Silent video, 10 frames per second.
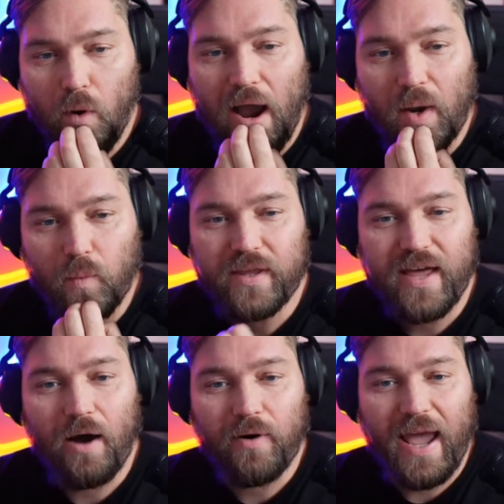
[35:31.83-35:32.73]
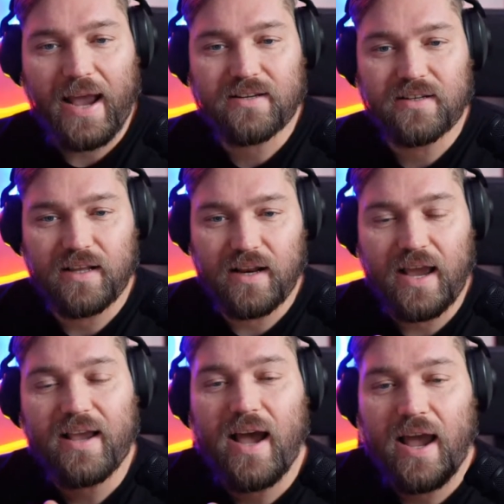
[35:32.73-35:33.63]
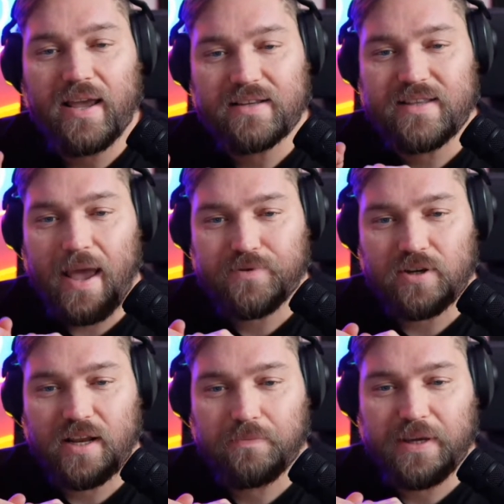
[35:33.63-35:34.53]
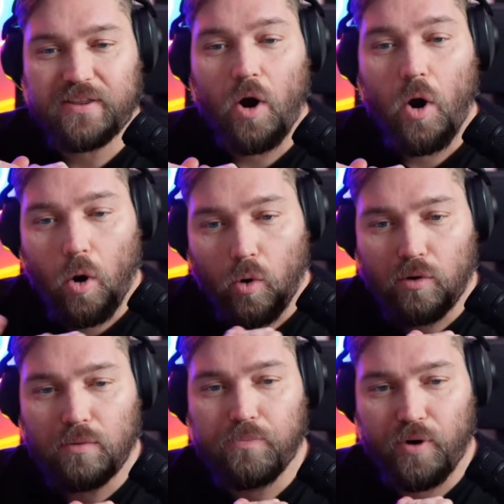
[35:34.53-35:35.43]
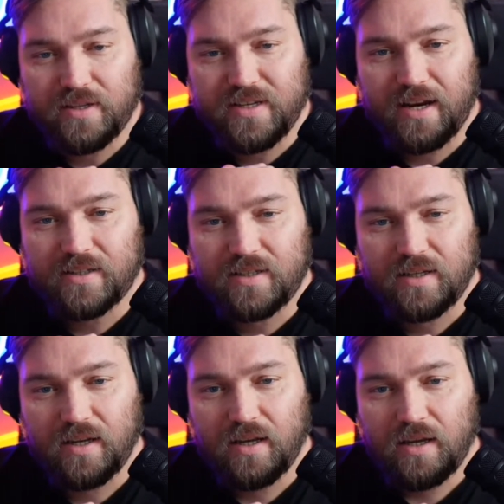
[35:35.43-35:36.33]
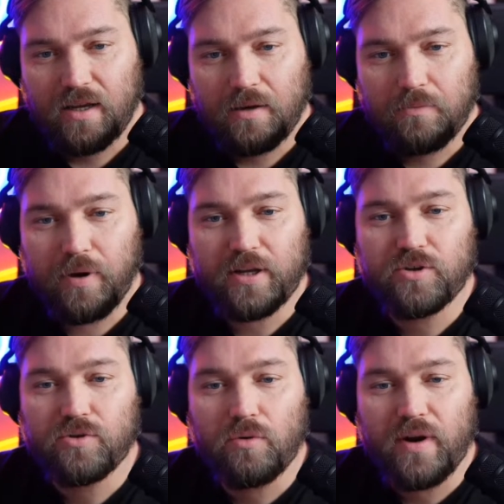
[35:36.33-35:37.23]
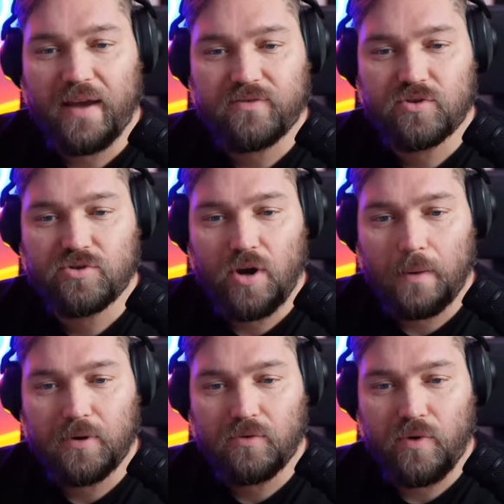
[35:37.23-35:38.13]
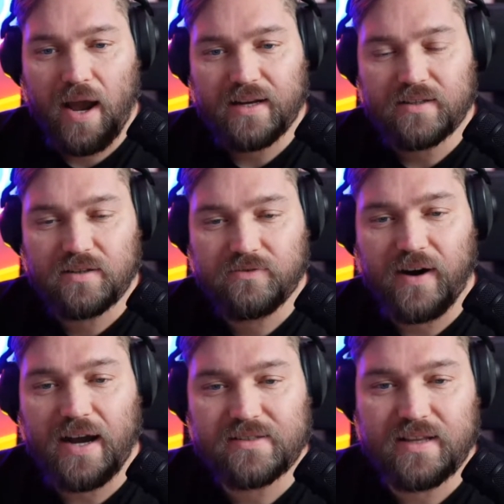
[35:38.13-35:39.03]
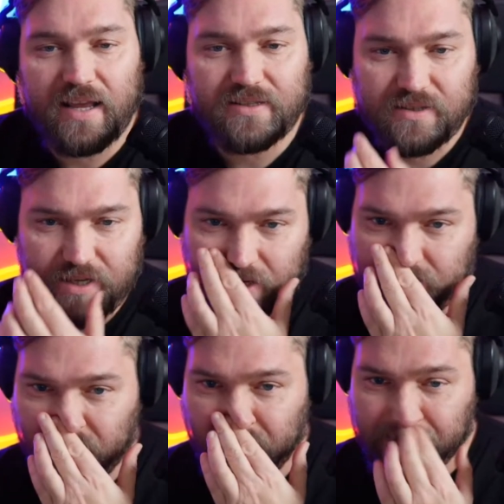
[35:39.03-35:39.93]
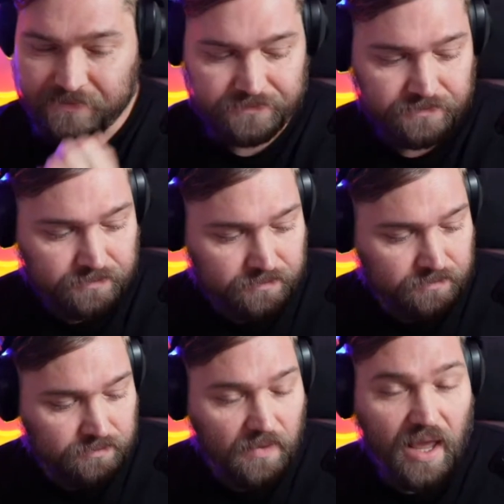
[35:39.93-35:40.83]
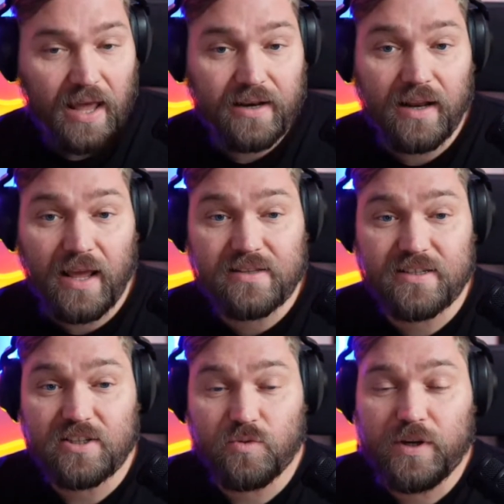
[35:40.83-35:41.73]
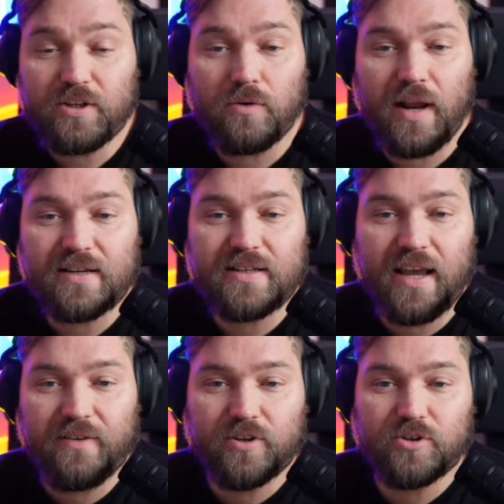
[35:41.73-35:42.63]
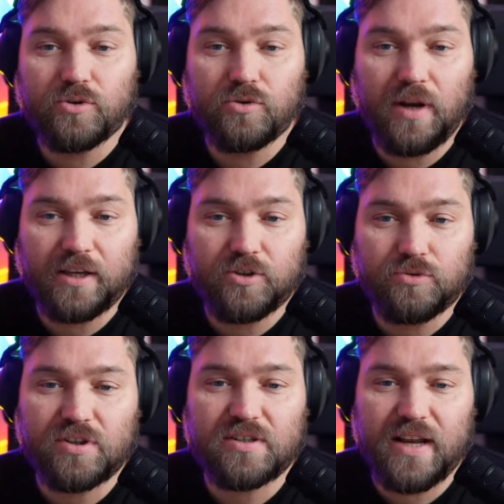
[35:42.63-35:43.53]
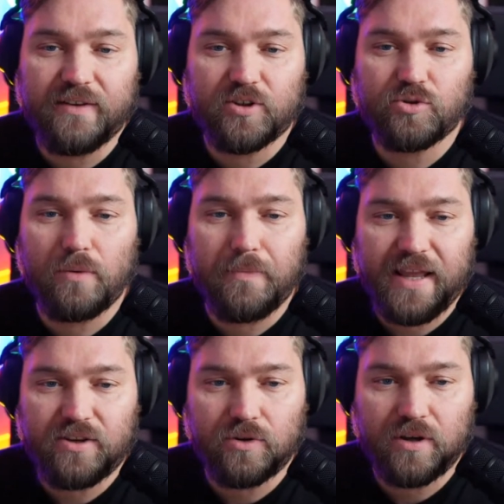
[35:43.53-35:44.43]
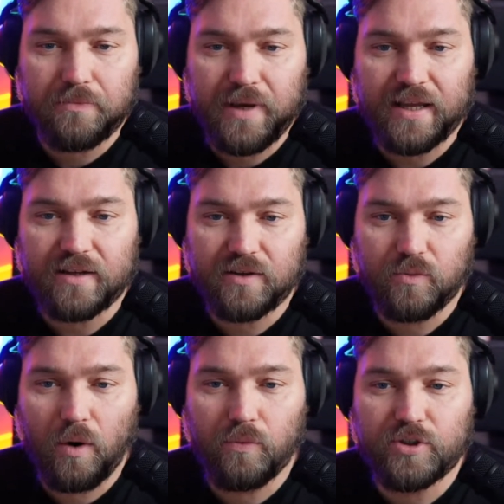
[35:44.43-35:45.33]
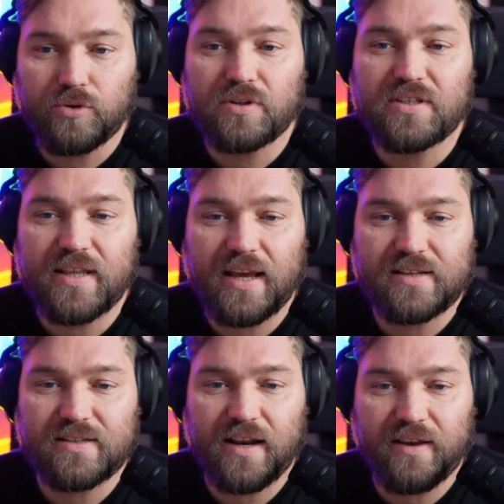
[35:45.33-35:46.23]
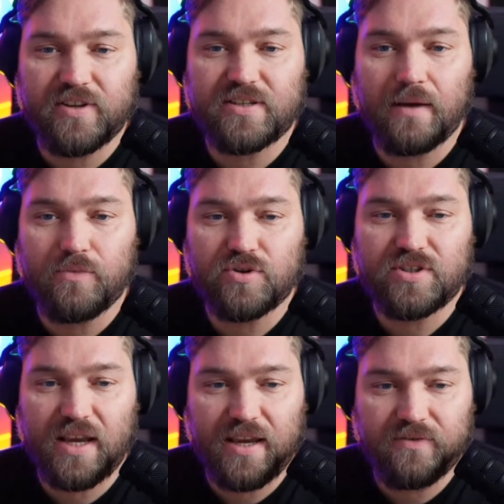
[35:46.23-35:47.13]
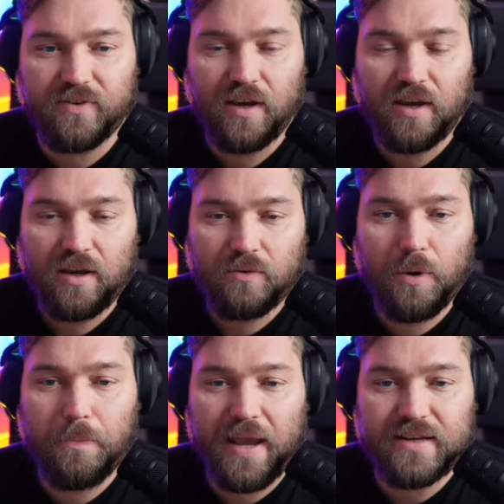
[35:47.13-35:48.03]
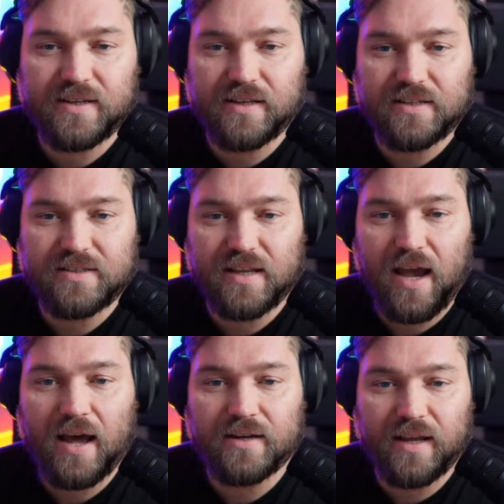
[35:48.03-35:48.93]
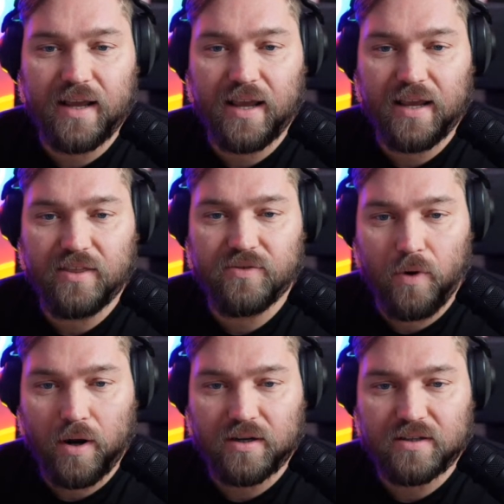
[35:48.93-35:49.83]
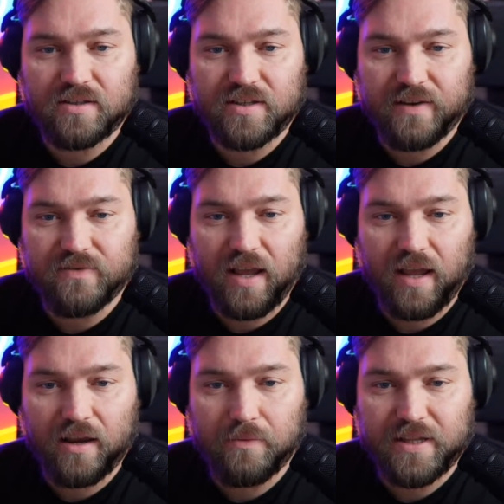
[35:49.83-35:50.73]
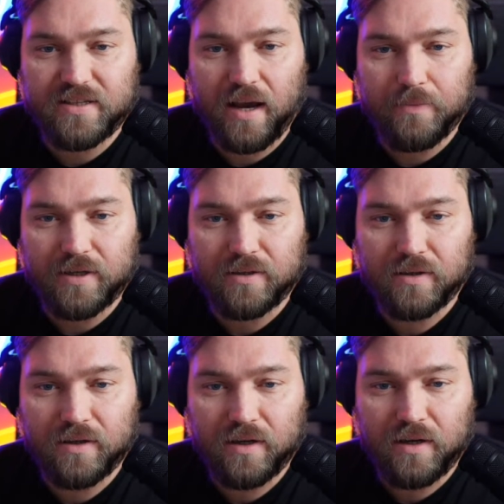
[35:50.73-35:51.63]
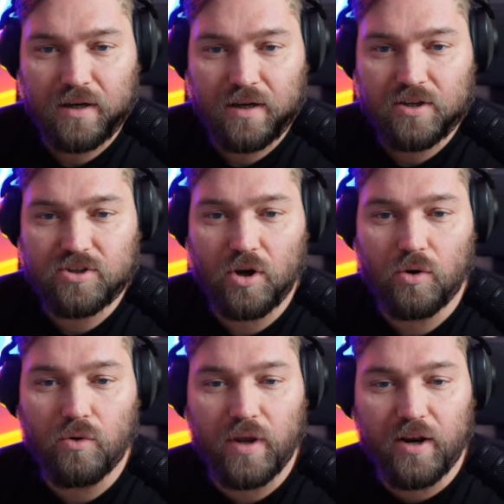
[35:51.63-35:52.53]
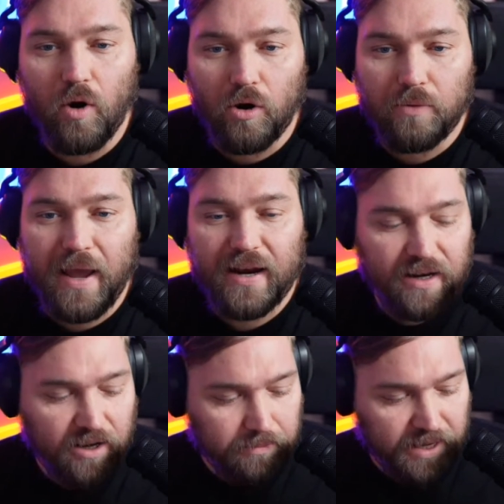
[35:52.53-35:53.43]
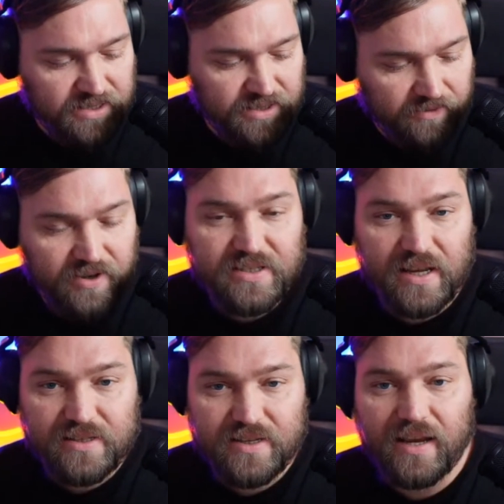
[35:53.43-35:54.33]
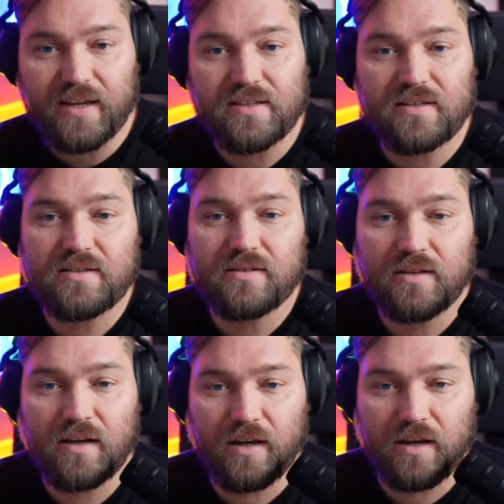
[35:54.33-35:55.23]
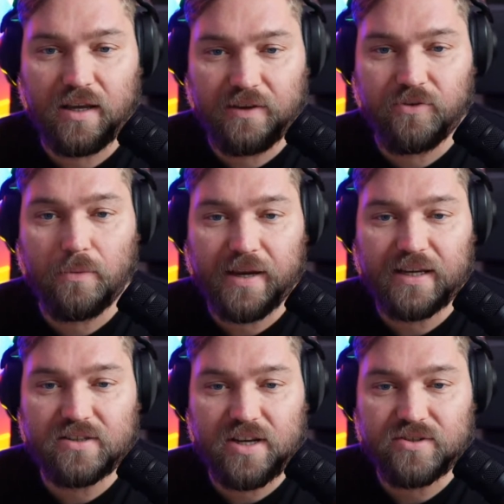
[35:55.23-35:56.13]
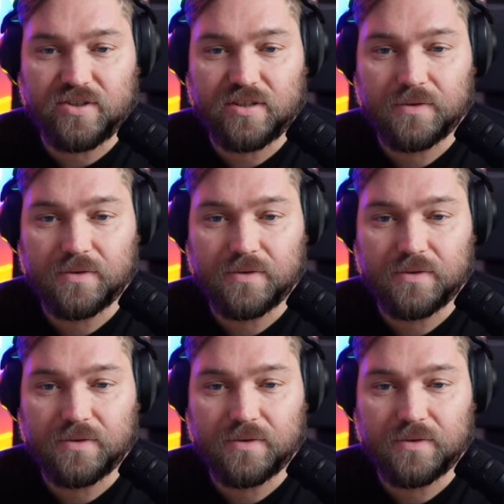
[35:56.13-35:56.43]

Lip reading: without actually, and like a snapshot can be the whole project, but you don't have to double write files that hasn't changed, right? And since we don't actually ever do, like users never do a manual commit, what we do instead is that every time you save, we basically start a throttled save commit timer. So it automatically commits every 10 seconds if you're making changes.